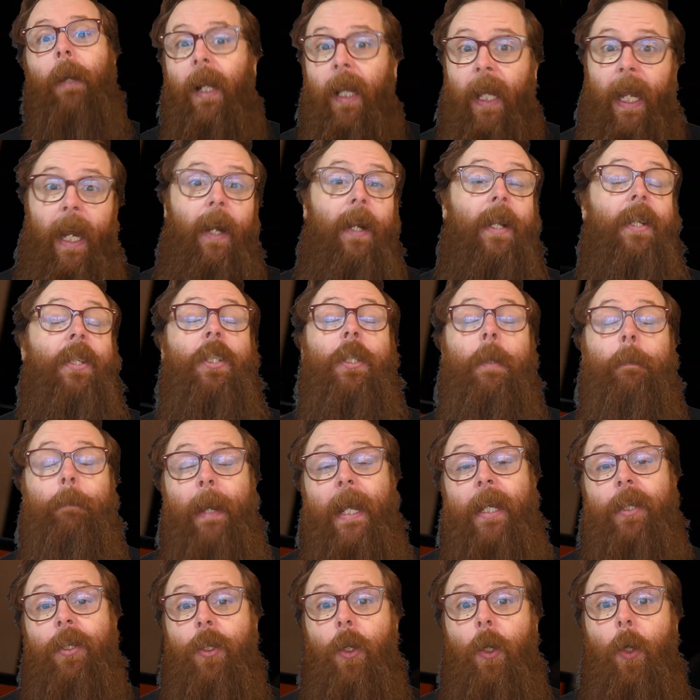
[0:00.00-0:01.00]
McLaren is the
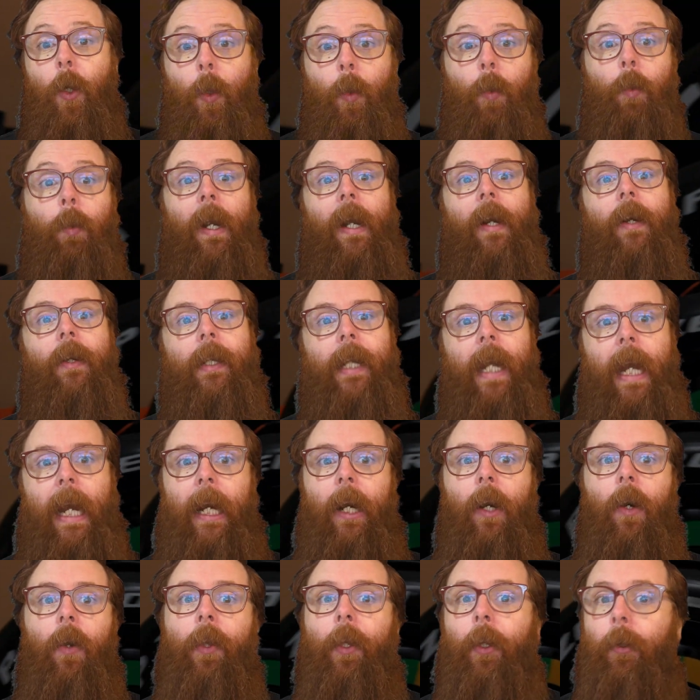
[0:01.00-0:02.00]
best all-round
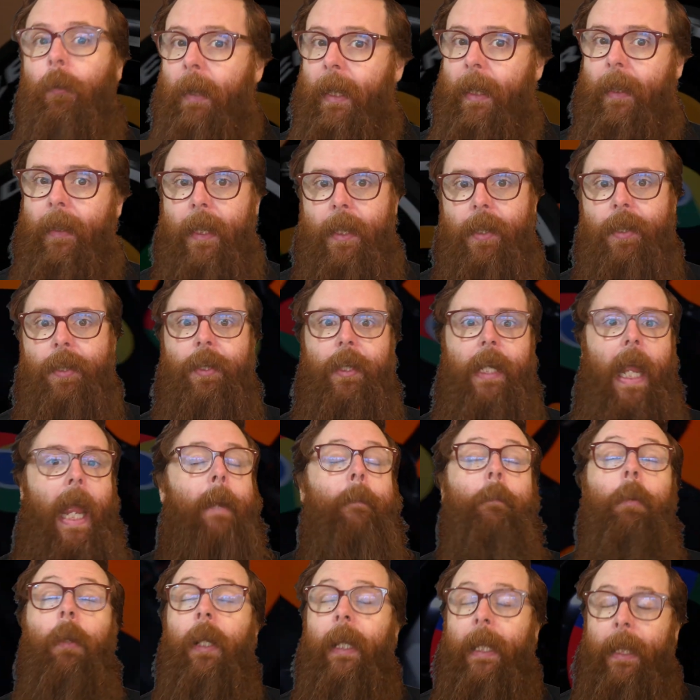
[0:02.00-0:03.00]
car on the grid. It's
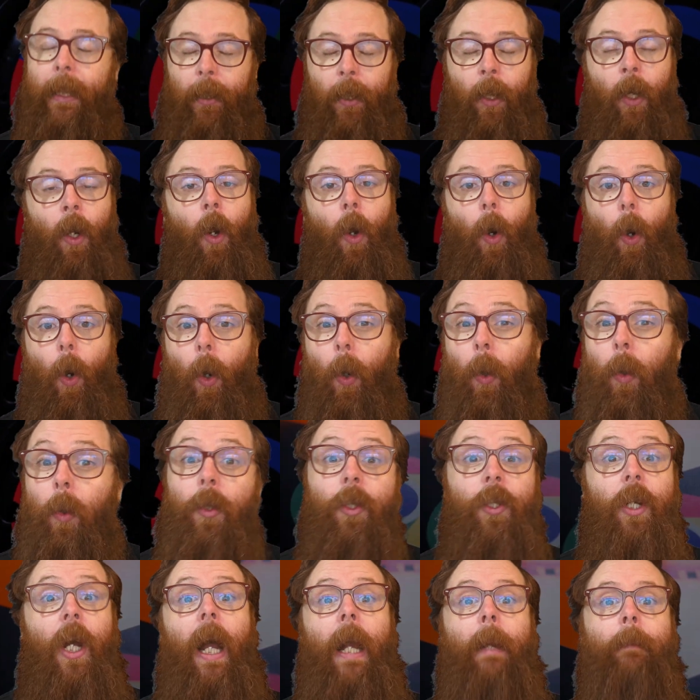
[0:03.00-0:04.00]
capable in all
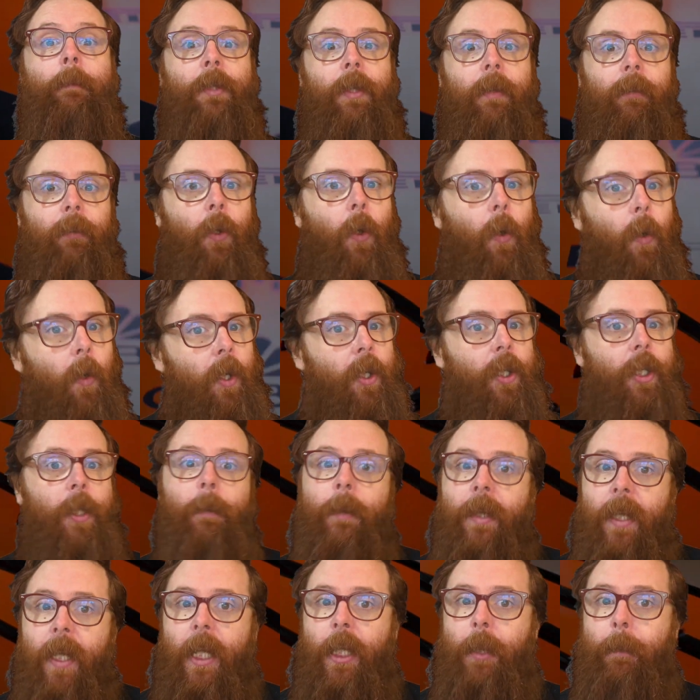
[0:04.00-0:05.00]
types of corners. The
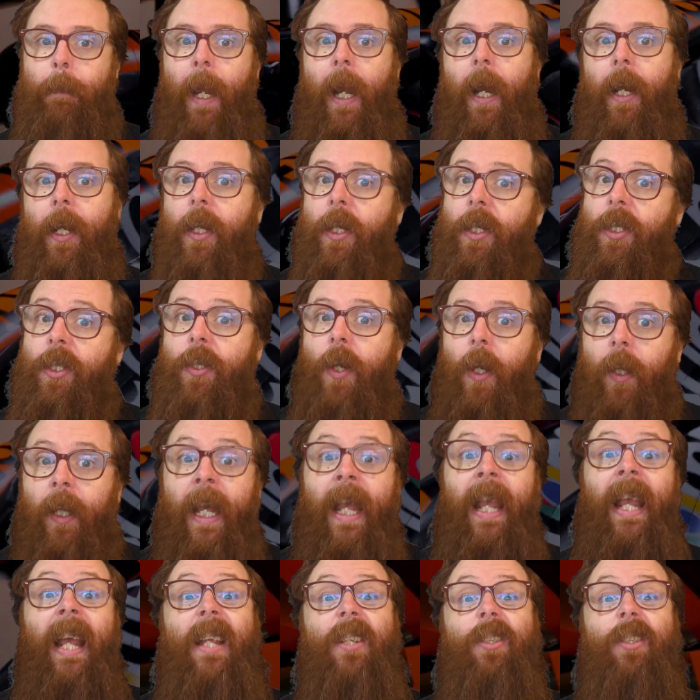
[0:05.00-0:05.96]
Mercedes power unit is solid.